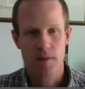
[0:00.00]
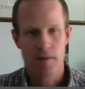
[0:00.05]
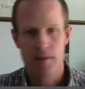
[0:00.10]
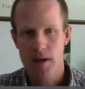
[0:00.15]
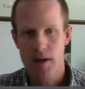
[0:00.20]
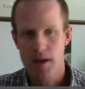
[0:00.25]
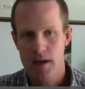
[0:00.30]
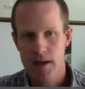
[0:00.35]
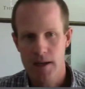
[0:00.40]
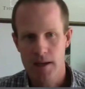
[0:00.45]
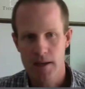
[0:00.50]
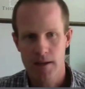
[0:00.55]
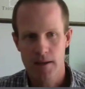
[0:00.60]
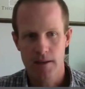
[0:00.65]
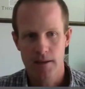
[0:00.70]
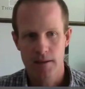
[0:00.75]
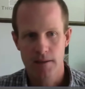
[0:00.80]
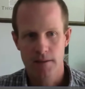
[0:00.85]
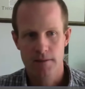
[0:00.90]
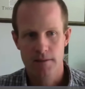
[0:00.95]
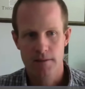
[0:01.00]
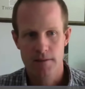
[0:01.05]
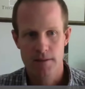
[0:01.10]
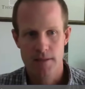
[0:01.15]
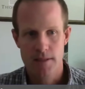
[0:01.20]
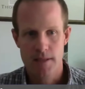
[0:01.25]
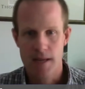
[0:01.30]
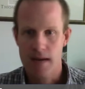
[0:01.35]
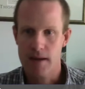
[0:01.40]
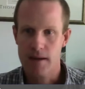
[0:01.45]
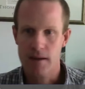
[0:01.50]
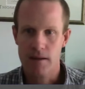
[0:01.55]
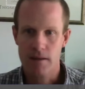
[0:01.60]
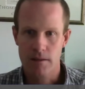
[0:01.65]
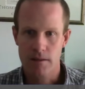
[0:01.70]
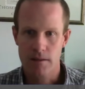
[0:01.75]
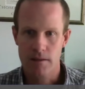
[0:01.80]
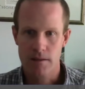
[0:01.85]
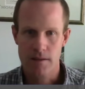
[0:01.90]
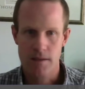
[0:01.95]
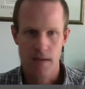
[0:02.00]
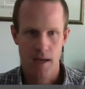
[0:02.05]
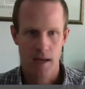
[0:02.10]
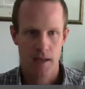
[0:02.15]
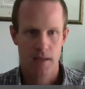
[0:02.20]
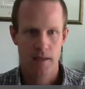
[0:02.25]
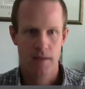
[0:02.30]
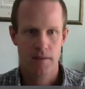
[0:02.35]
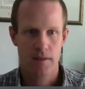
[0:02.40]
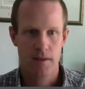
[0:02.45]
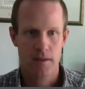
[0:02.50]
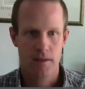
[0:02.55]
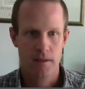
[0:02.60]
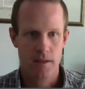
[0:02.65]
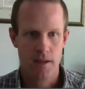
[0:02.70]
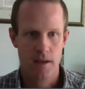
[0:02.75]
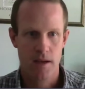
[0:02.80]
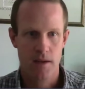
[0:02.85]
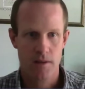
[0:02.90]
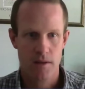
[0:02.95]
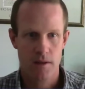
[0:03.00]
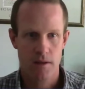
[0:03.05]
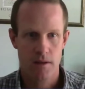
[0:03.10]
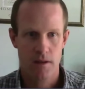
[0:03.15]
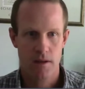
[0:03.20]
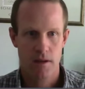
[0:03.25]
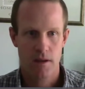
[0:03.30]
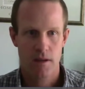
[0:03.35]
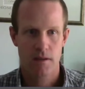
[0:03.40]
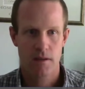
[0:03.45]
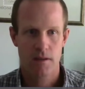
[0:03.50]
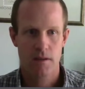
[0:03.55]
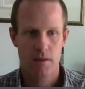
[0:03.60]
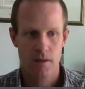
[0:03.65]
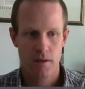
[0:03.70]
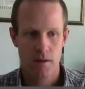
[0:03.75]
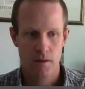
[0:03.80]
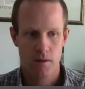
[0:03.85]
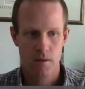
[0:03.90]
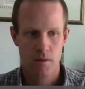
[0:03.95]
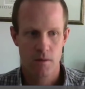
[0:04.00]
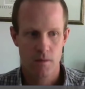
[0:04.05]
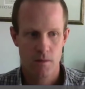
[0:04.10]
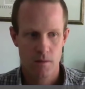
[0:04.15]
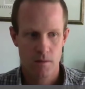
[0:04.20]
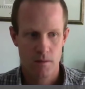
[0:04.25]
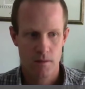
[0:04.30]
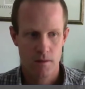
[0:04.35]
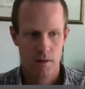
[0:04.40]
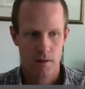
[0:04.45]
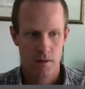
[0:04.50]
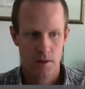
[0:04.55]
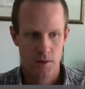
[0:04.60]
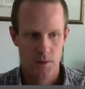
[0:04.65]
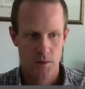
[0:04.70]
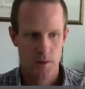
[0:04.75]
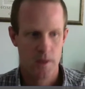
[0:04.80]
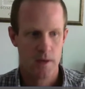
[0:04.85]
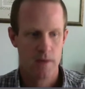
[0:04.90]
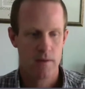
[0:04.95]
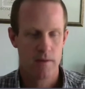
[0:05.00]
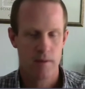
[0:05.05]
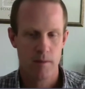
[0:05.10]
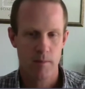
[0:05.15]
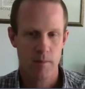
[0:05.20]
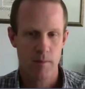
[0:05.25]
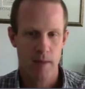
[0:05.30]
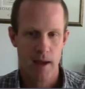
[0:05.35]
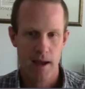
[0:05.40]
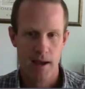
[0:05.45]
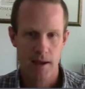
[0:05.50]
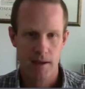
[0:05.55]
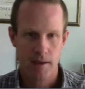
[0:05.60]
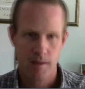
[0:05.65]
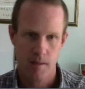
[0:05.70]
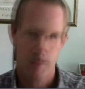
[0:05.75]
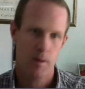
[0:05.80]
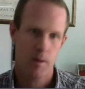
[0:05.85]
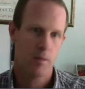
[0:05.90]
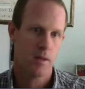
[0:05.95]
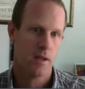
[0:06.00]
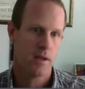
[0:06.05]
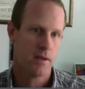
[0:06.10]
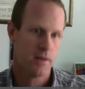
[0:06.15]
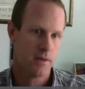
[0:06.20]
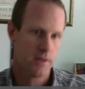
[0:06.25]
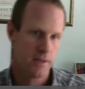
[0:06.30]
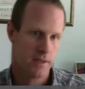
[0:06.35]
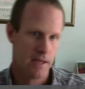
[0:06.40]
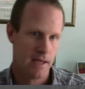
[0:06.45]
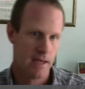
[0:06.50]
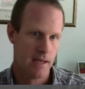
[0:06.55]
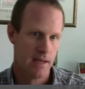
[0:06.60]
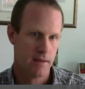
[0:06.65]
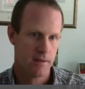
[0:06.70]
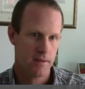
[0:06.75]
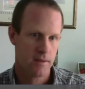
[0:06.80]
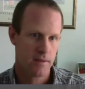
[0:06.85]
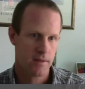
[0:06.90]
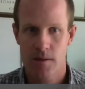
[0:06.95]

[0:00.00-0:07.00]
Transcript: can be a very technical, scientific discussion into a suite of impacts that people understand.